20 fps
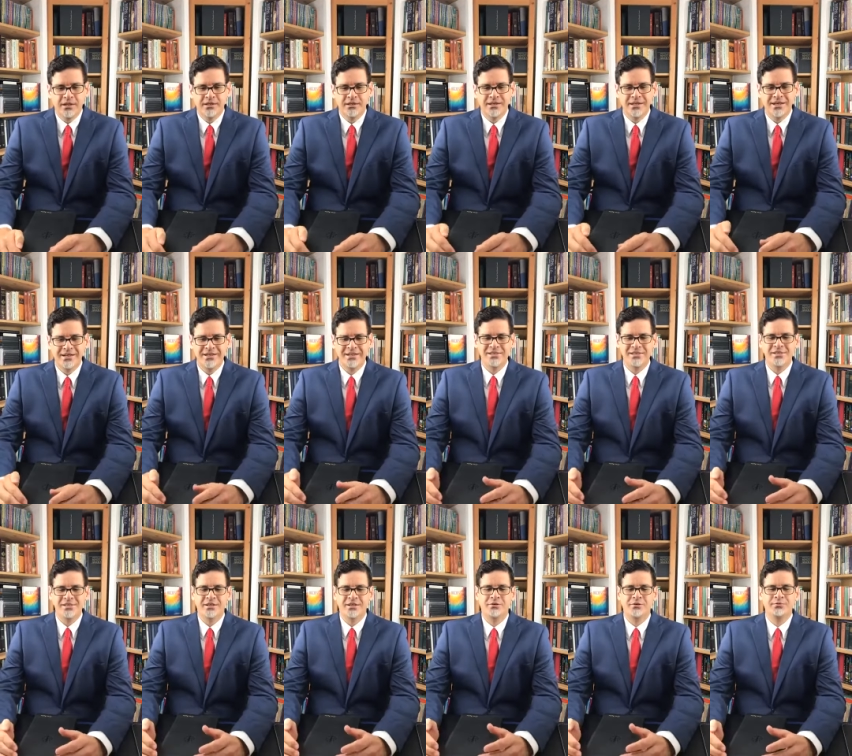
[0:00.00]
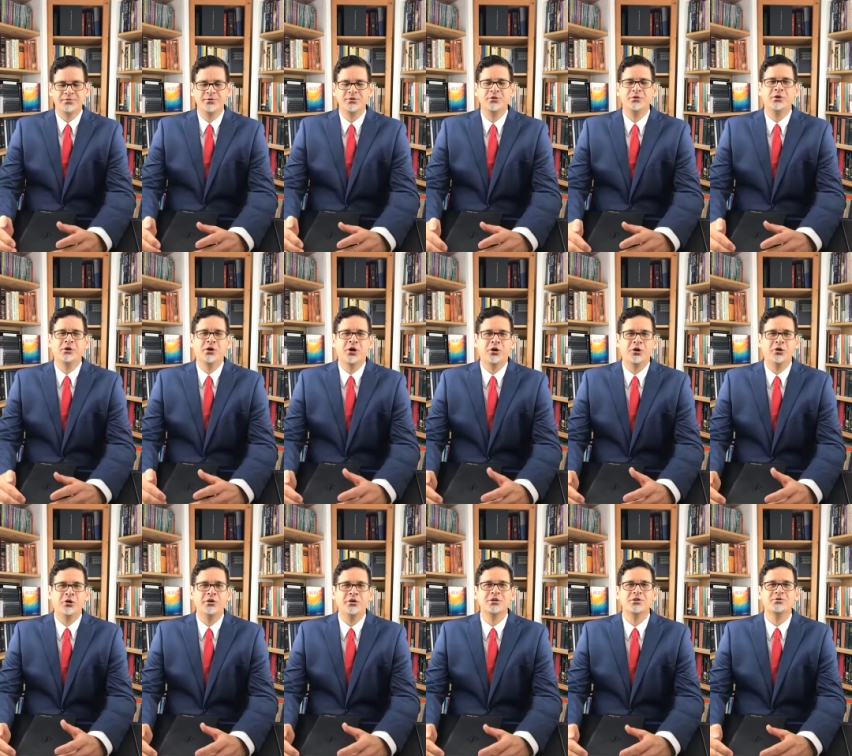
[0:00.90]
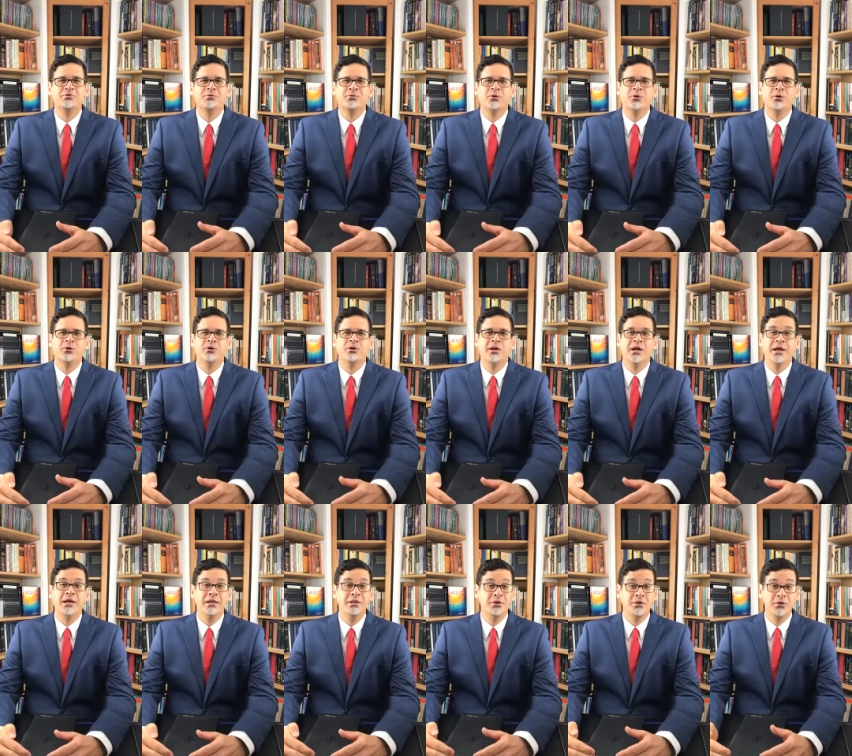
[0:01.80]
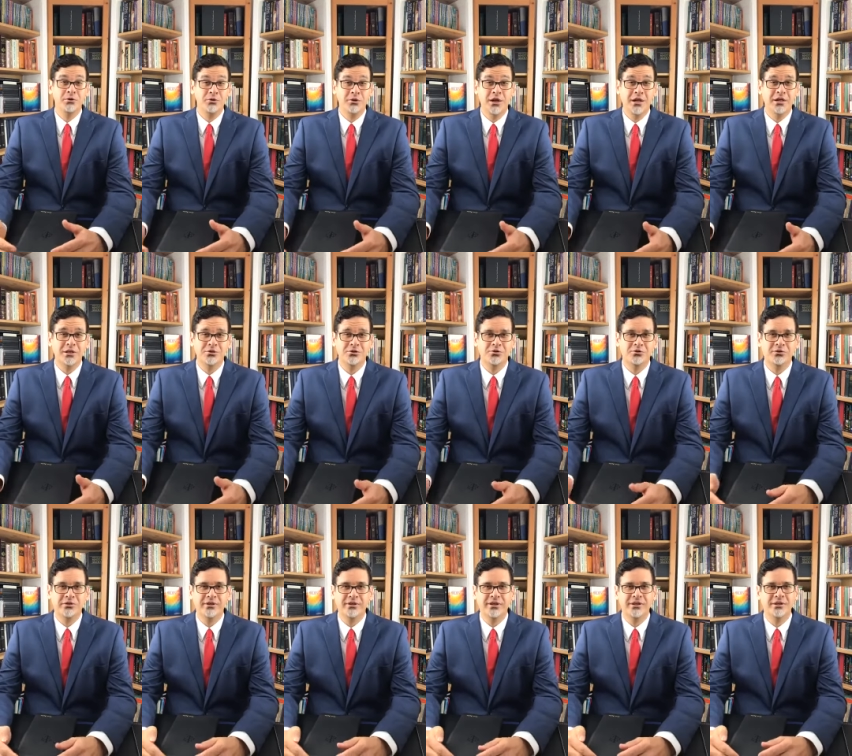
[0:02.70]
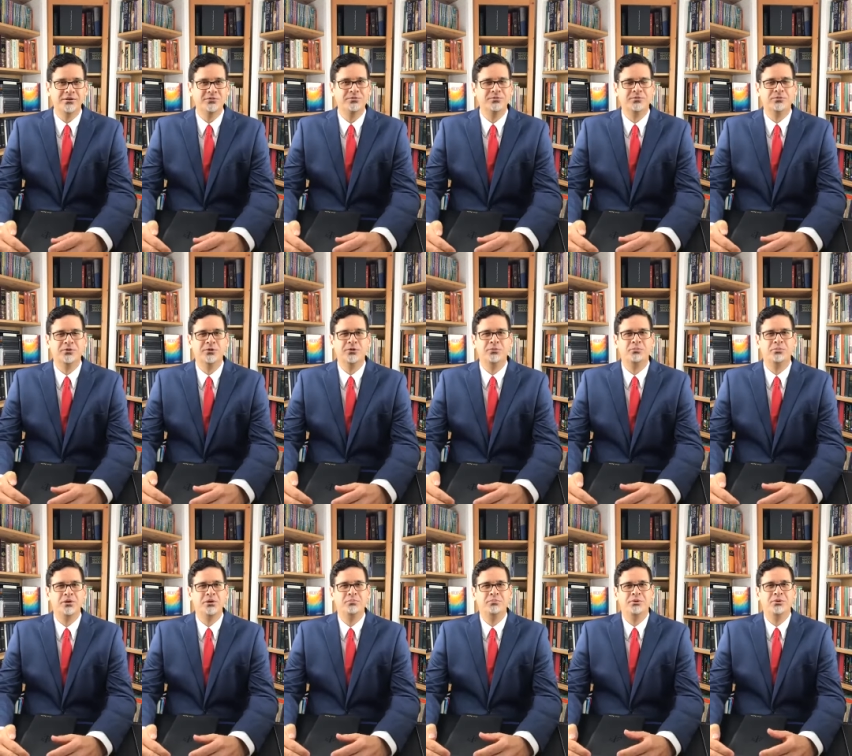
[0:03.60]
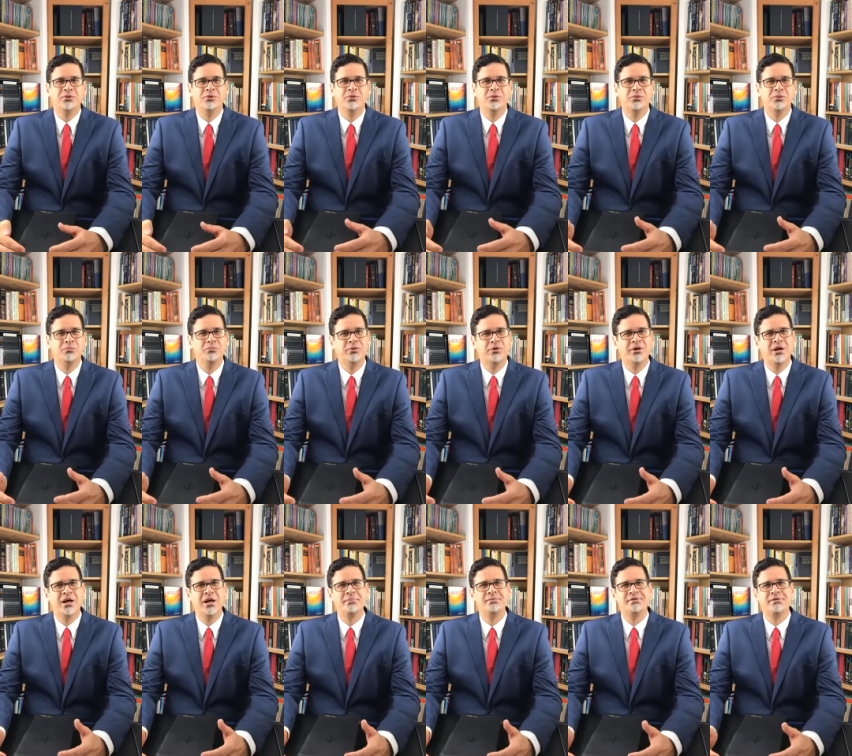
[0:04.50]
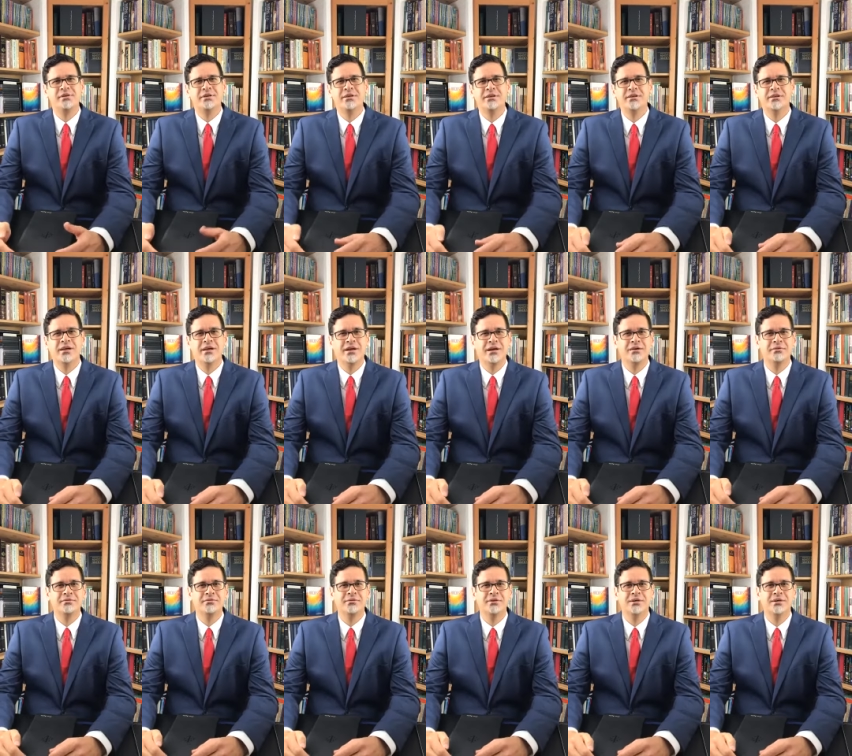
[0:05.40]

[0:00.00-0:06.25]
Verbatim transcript: That in itself took courage for a new country and for people who perhaps didn't have